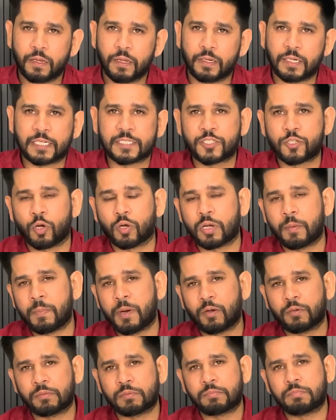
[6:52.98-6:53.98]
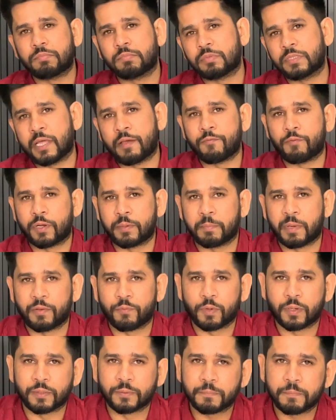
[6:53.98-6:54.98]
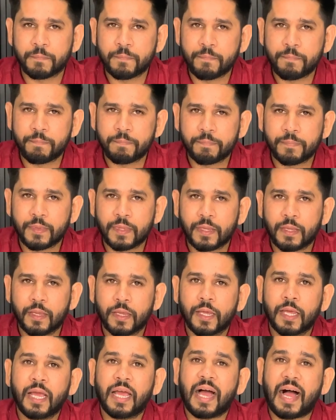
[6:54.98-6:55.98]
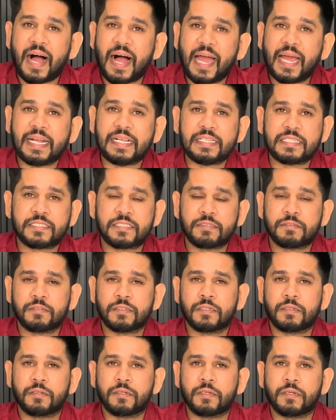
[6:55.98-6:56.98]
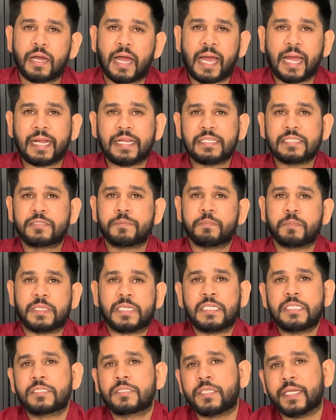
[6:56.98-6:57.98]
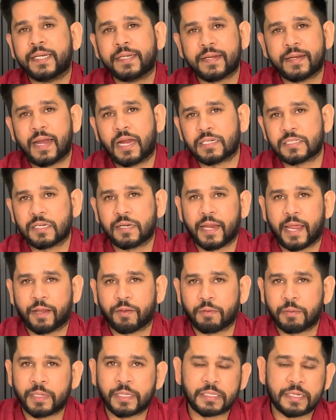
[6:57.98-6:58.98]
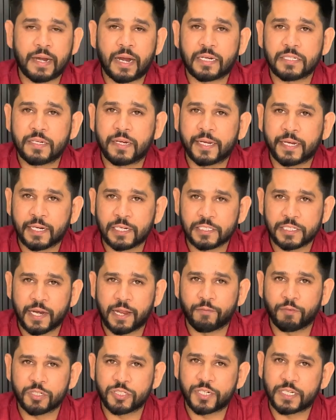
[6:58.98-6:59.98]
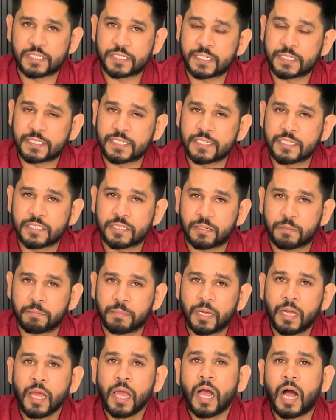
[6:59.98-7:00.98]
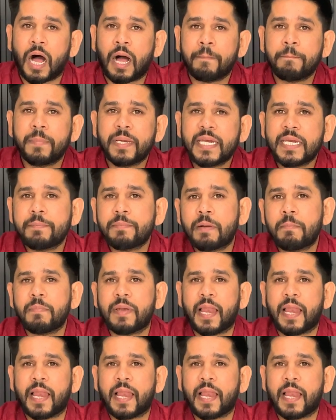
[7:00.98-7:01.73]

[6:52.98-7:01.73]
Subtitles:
Let's talk about them one by one. IELTS. IELTS means the International English Language Testing System. A minimum